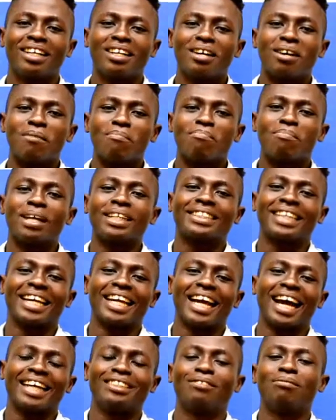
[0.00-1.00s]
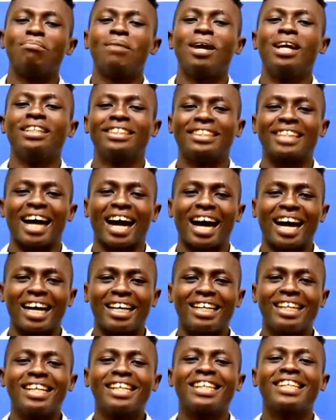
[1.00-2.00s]
Matthias Mensa
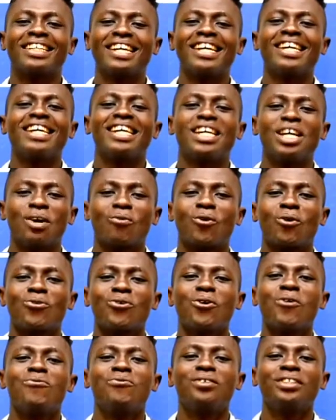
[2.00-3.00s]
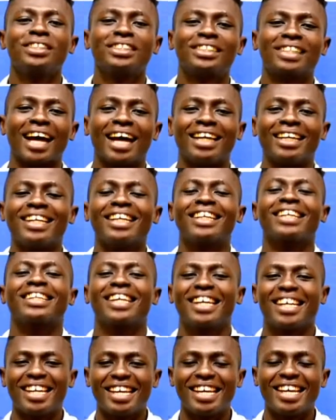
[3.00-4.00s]
aka Kojo Freestyle
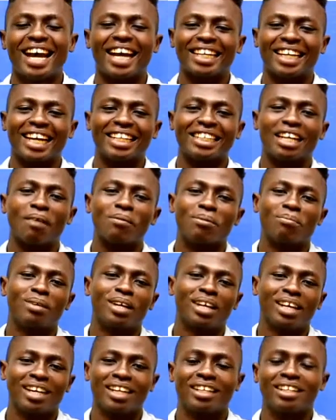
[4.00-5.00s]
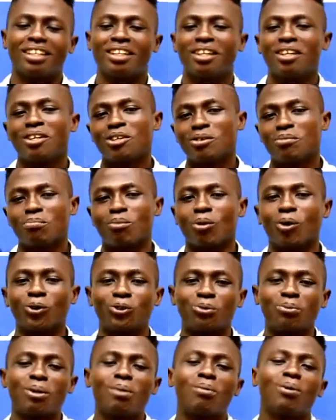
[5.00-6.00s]
aka Adanya bebe Boss,
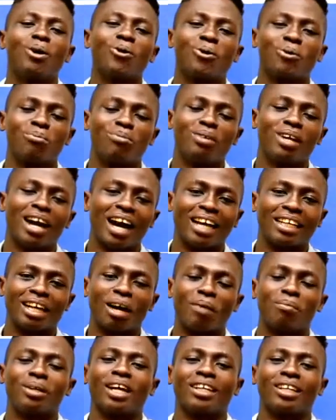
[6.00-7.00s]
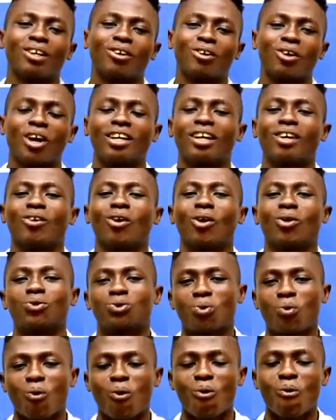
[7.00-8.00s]
maybe we'll be a yammy head and oil and on
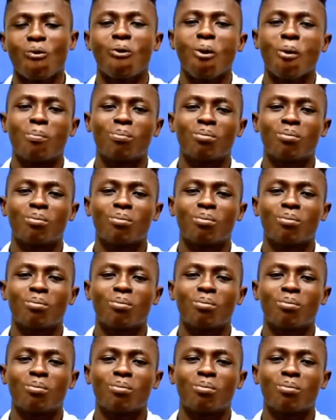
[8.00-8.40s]
two uncom